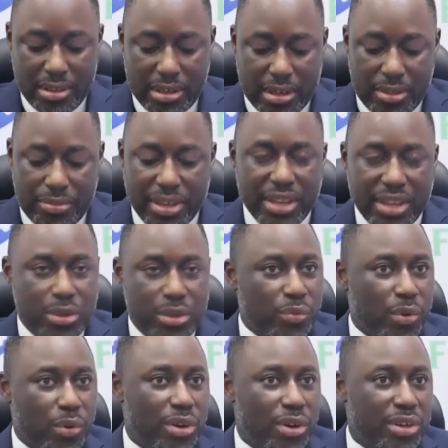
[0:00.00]
Thank you
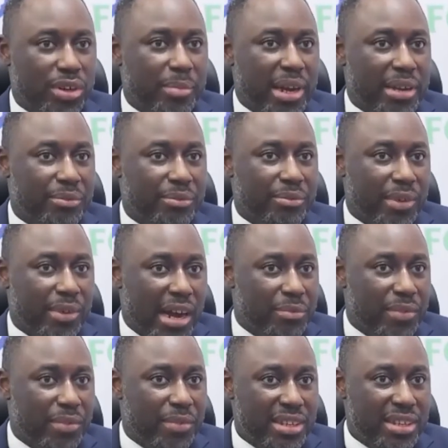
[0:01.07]
for honoring our
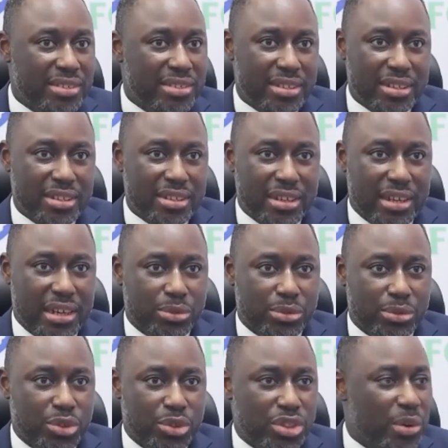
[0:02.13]
invite to
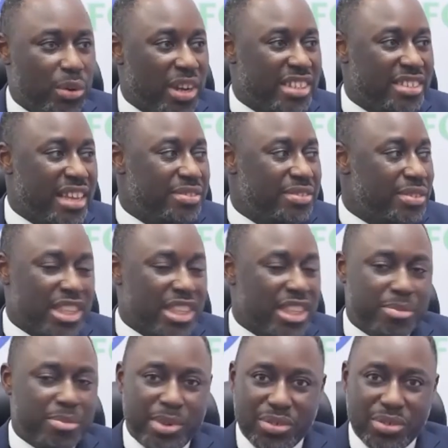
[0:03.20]
share your extensive
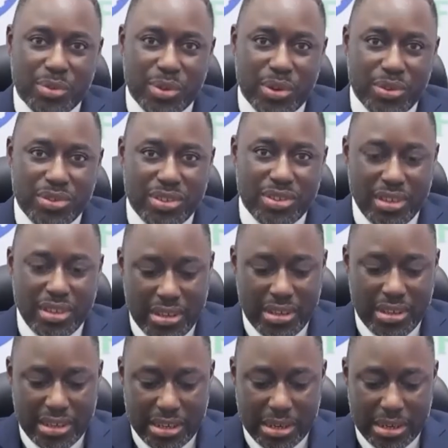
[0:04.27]
experience with us
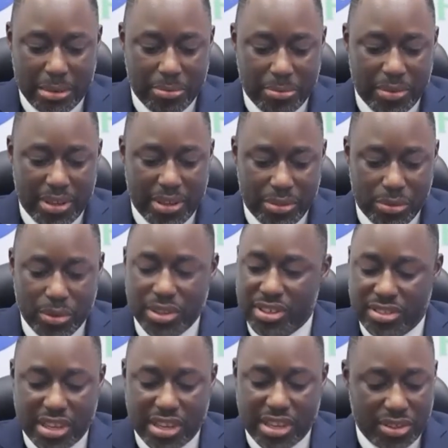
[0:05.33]
during this
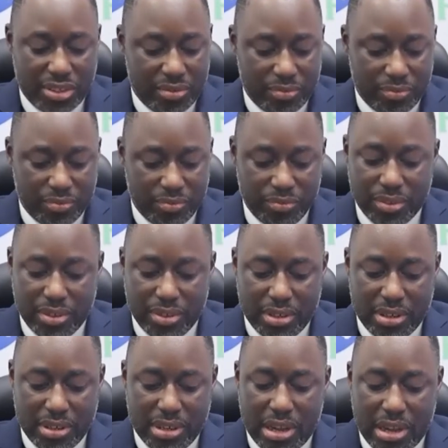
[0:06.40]
session.
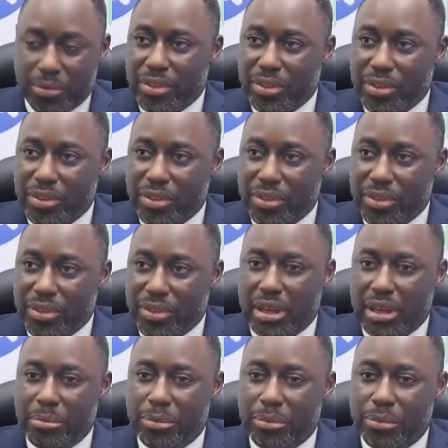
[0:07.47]
Now,
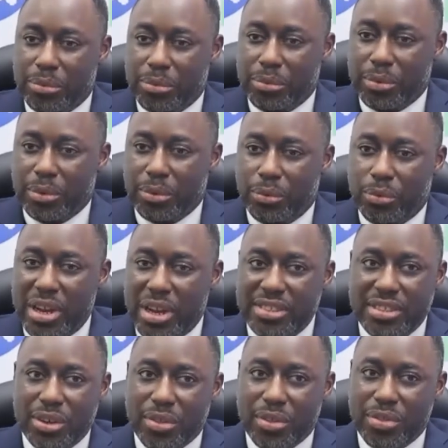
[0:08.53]
resting
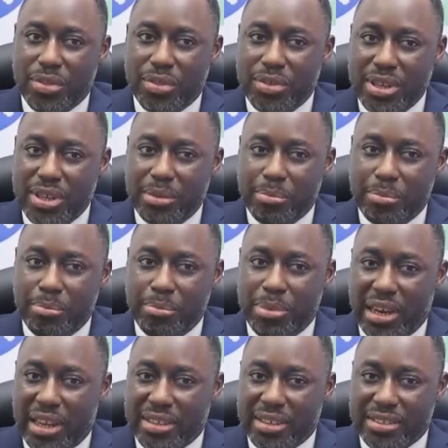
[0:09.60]
on the three
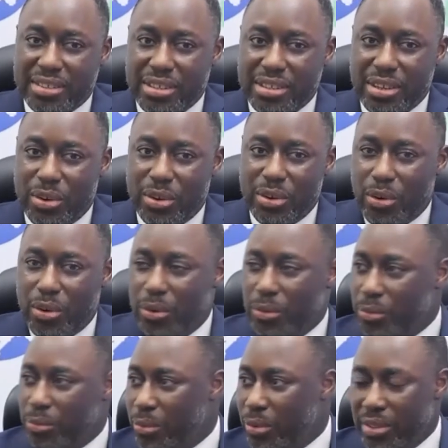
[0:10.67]
pillars
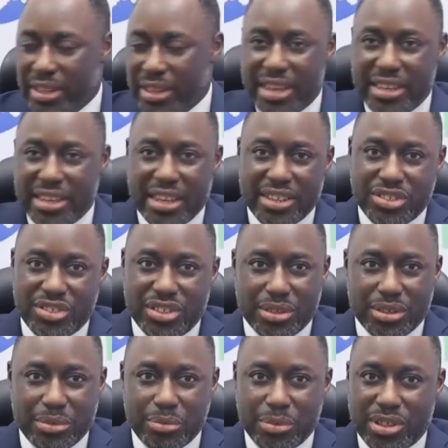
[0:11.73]
of the NESG,
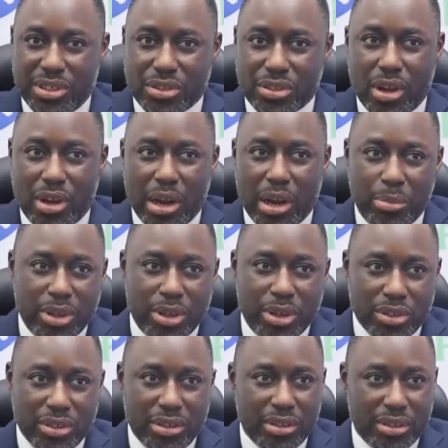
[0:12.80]
which is
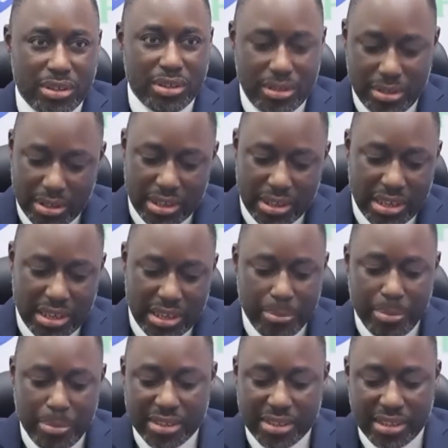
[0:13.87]
collaboration,
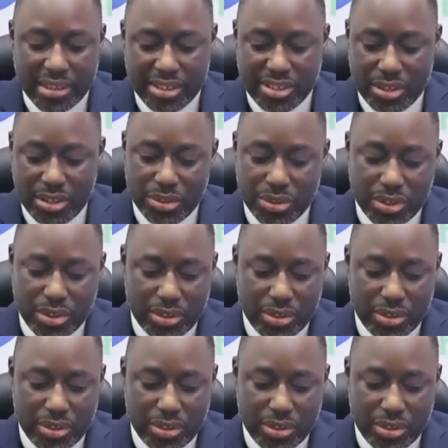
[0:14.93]
impact, and execution.